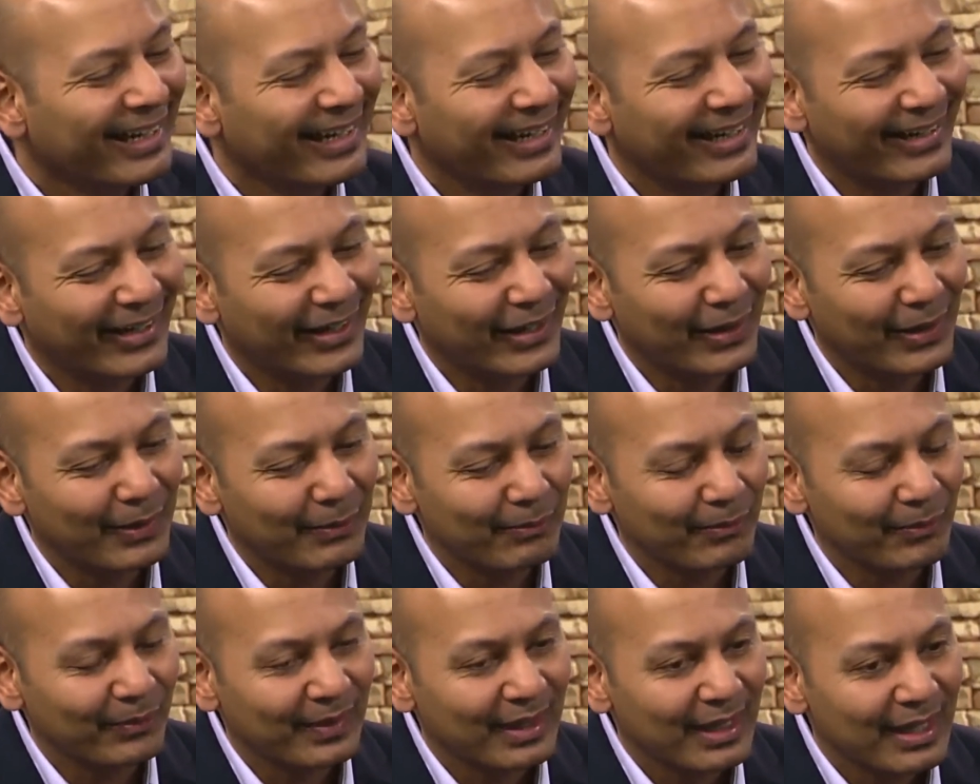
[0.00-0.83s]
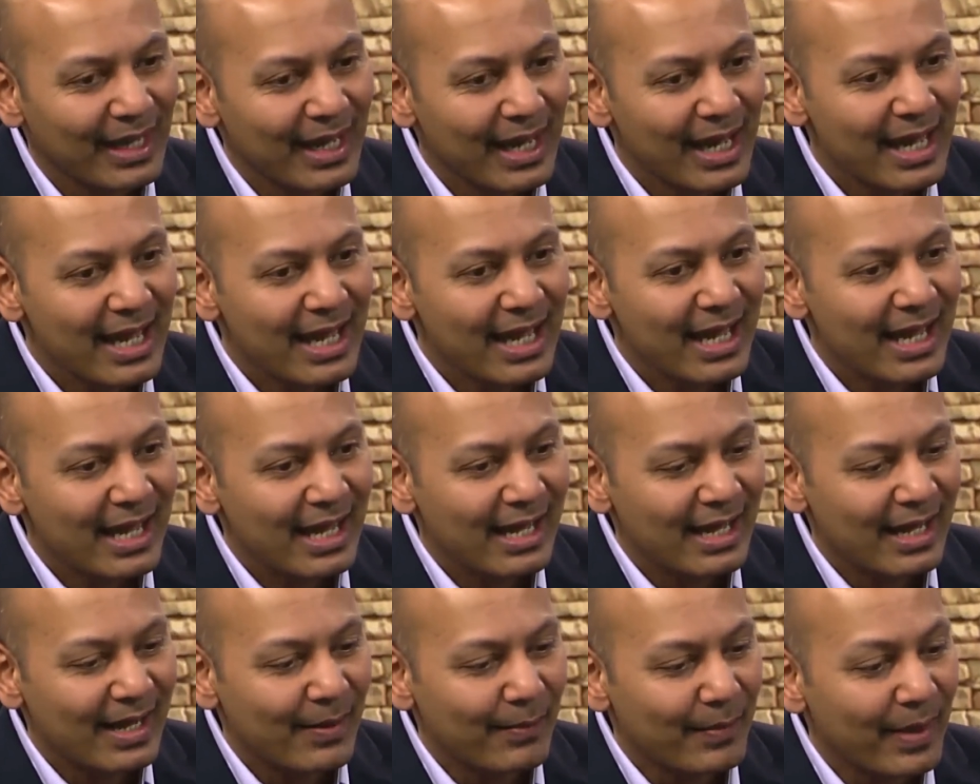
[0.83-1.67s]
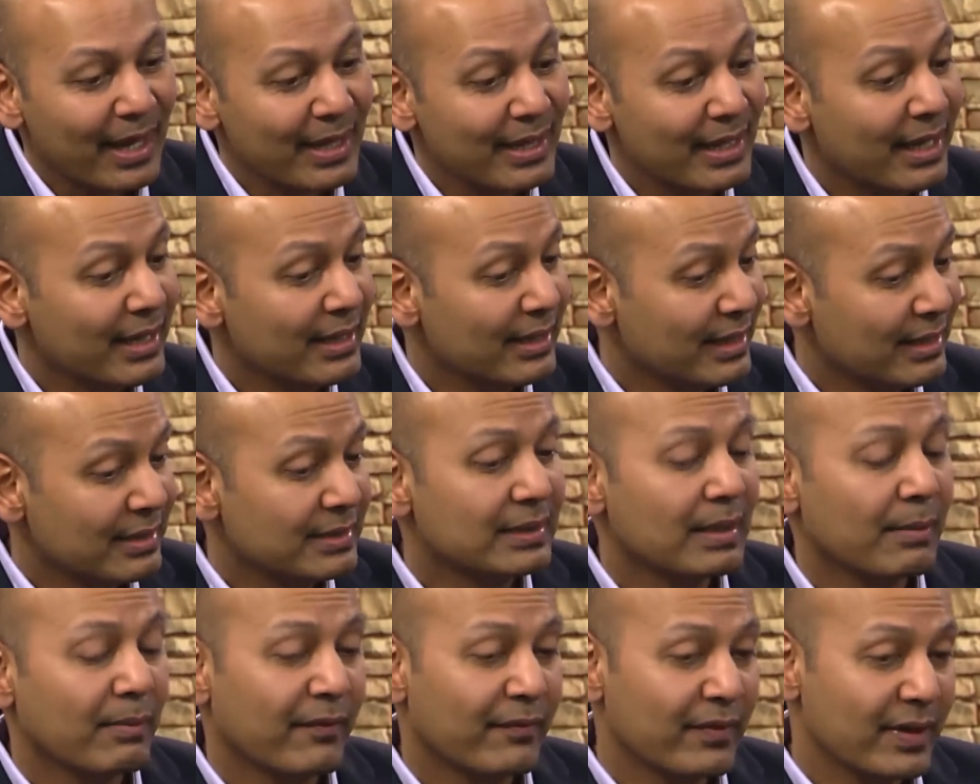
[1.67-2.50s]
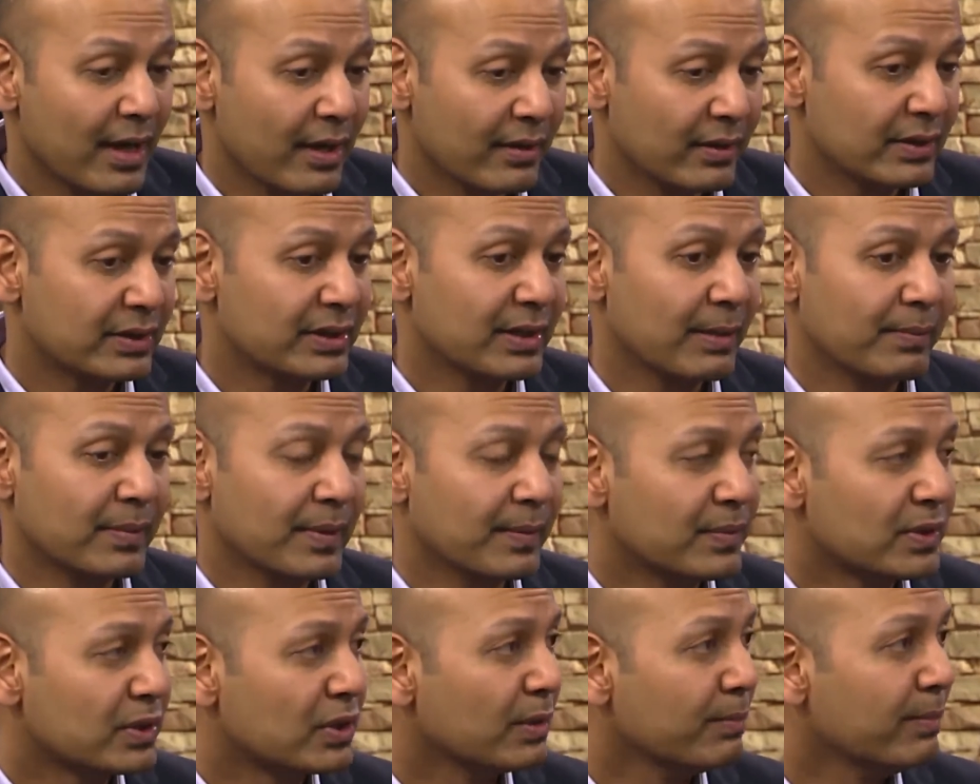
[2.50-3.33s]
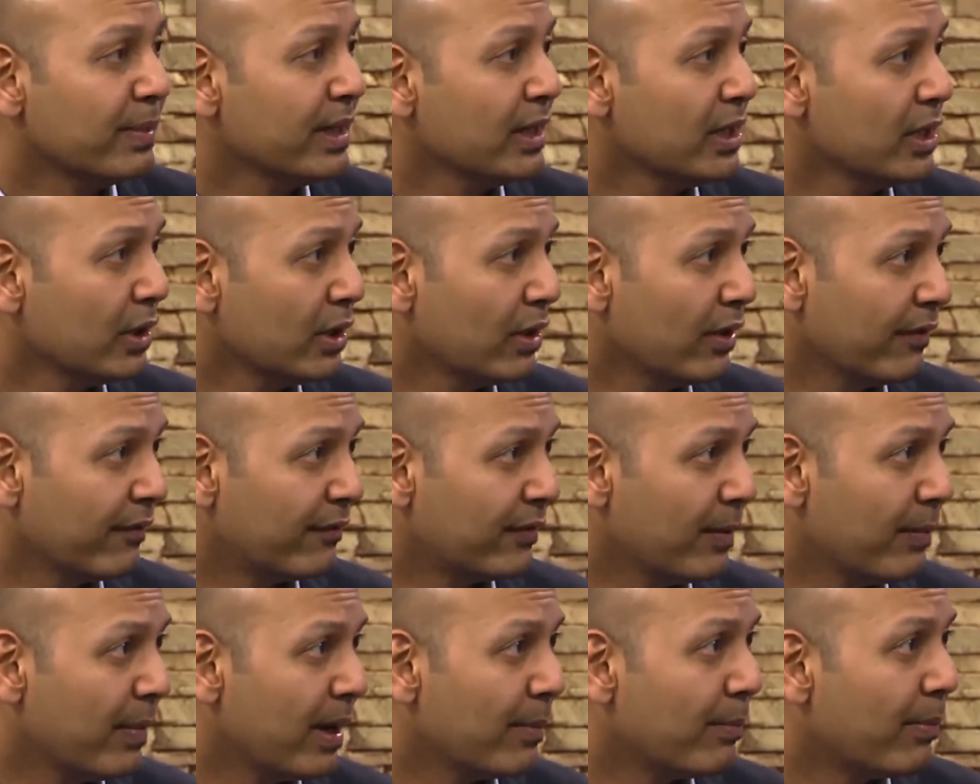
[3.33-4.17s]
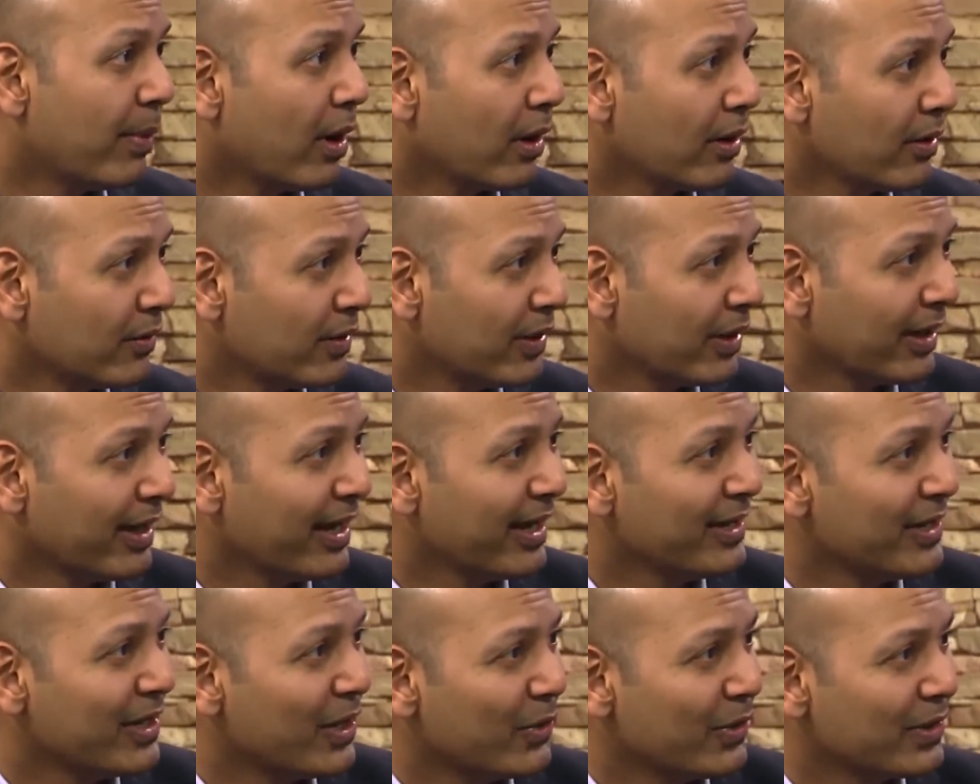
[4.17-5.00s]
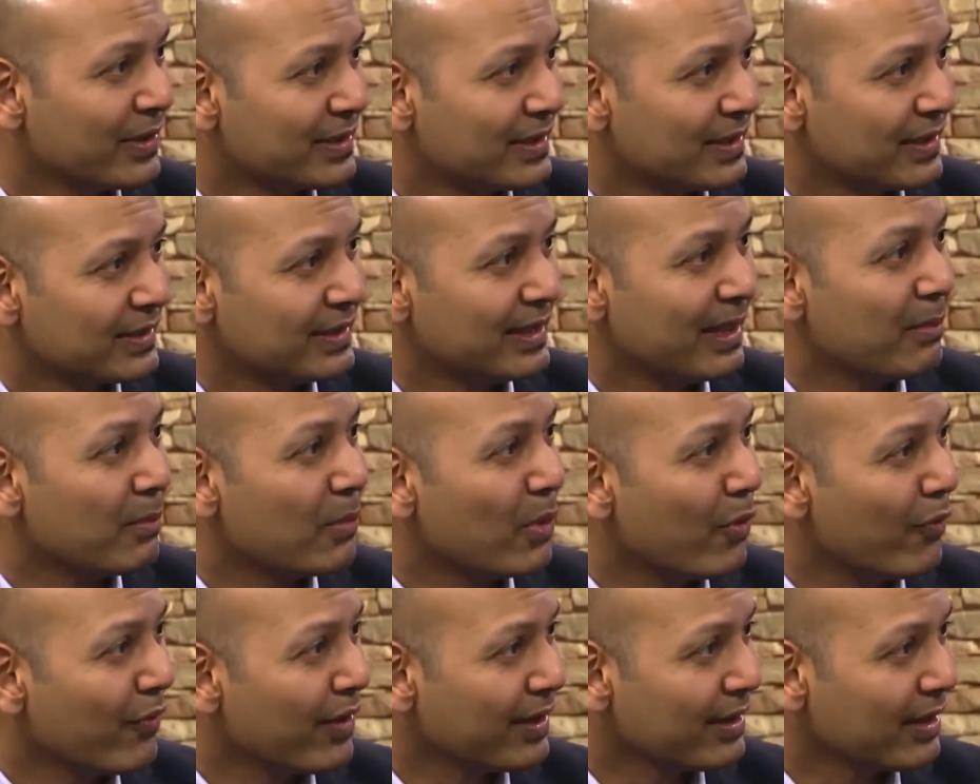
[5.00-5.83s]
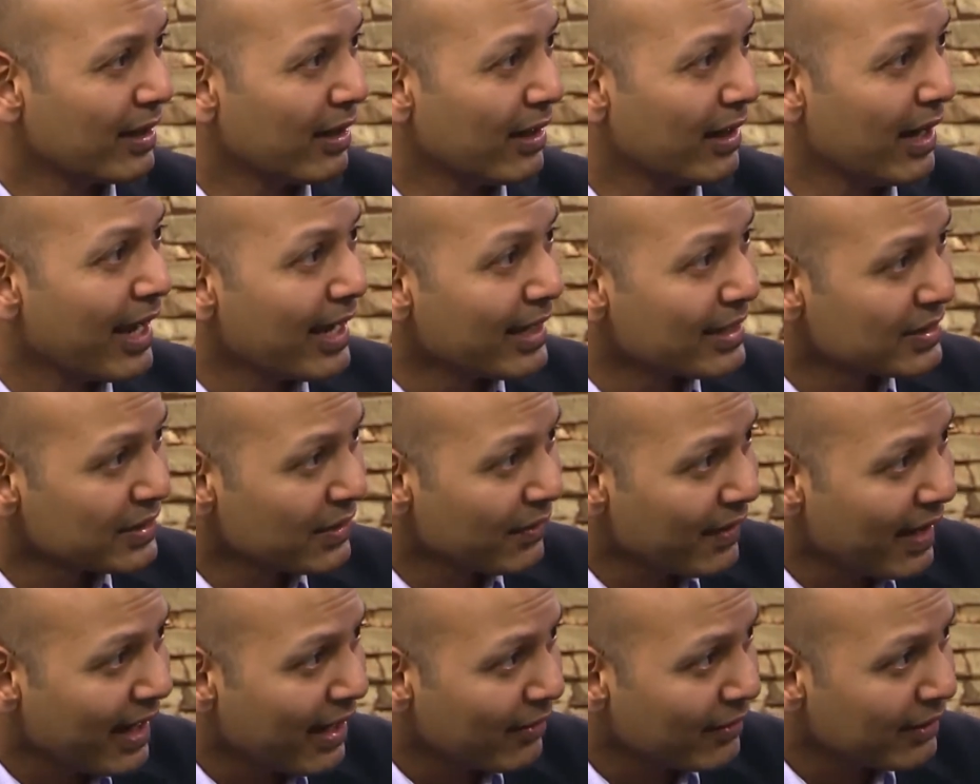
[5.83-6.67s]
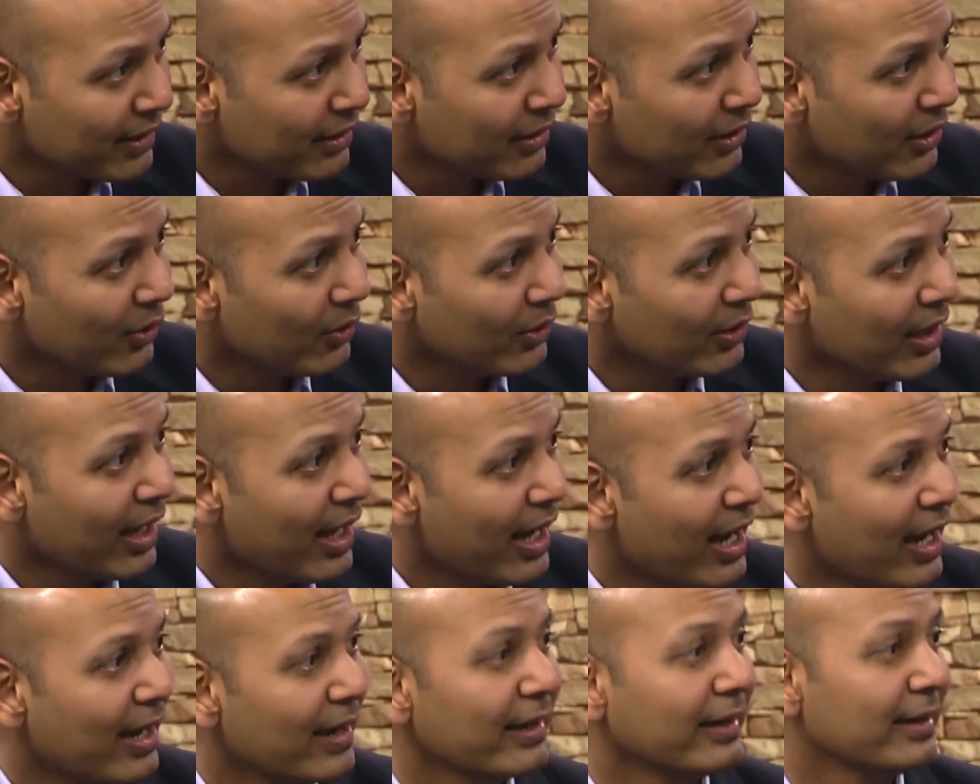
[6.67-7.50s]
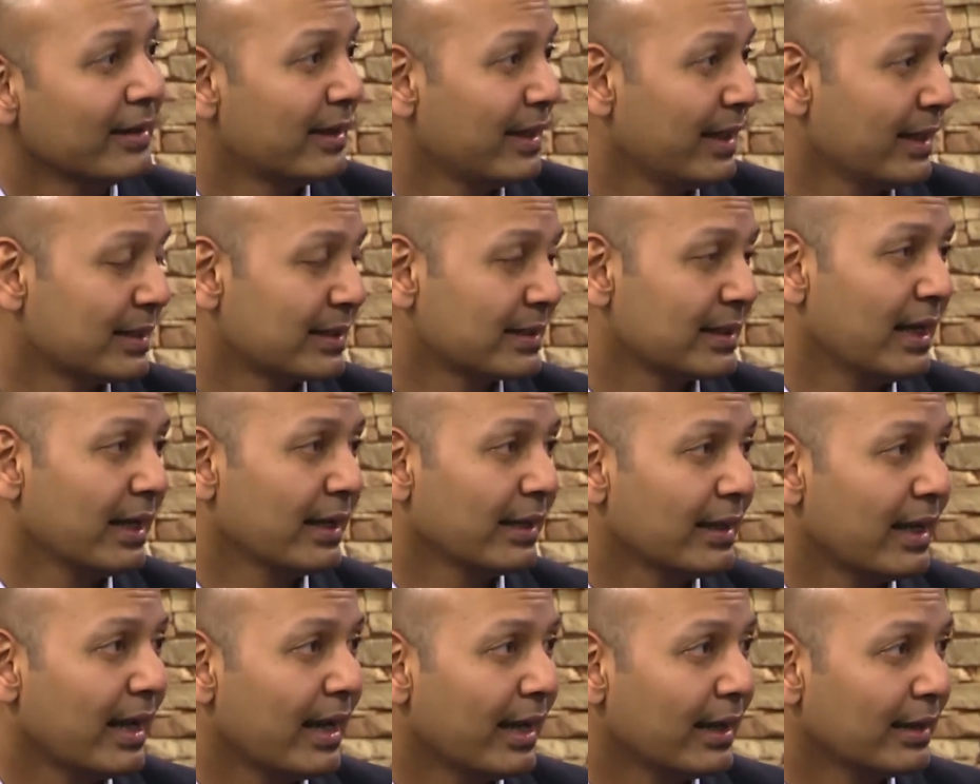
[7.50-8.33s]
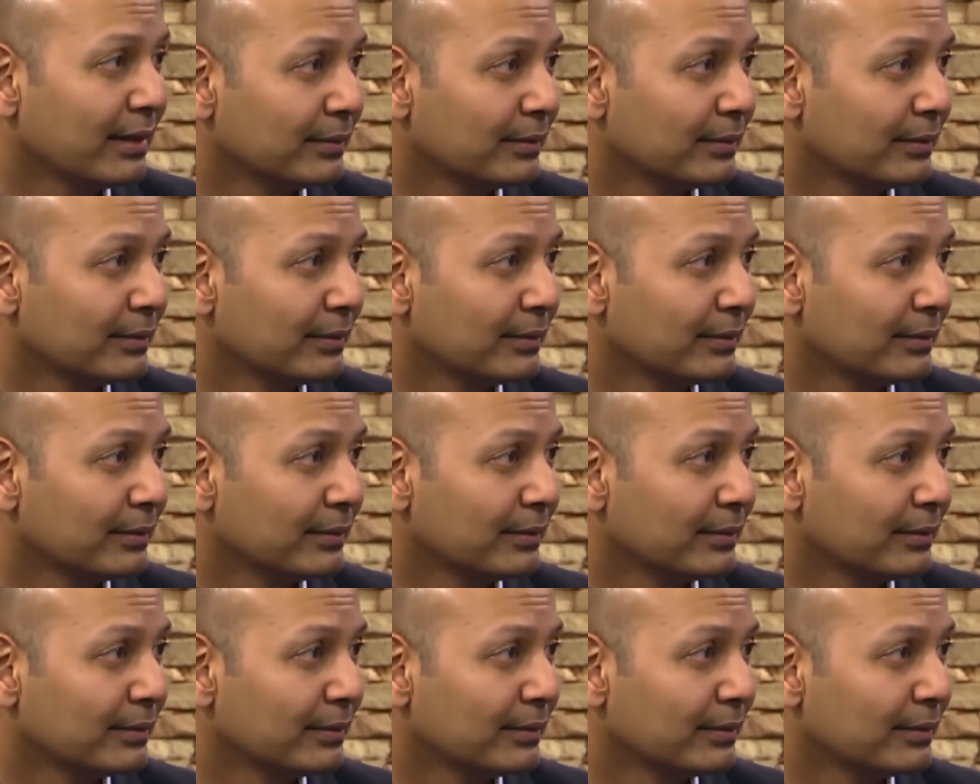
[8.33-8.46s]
And then some of the other symptoms could be, if the bed partner again notices them moving their legs around a whole lot and things like that.